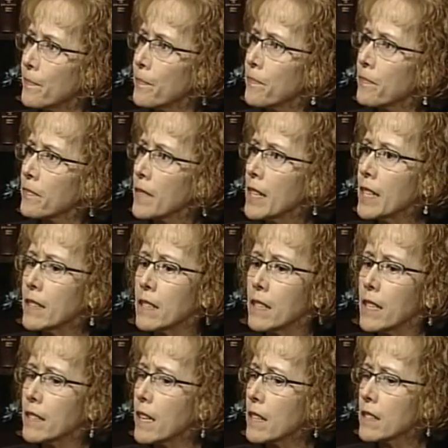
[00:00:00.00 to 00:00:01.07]

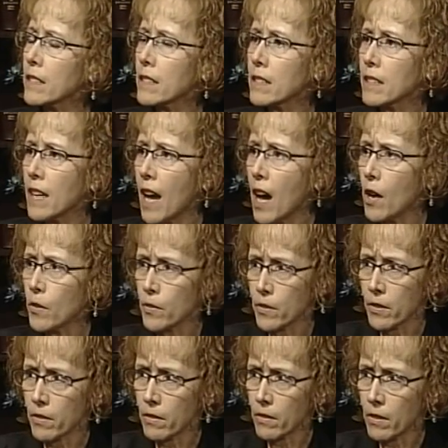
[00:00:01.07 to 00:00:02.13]
It doesn't
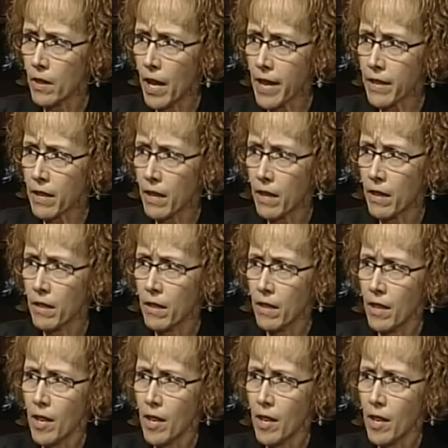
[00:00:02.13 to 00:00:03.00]
sound like a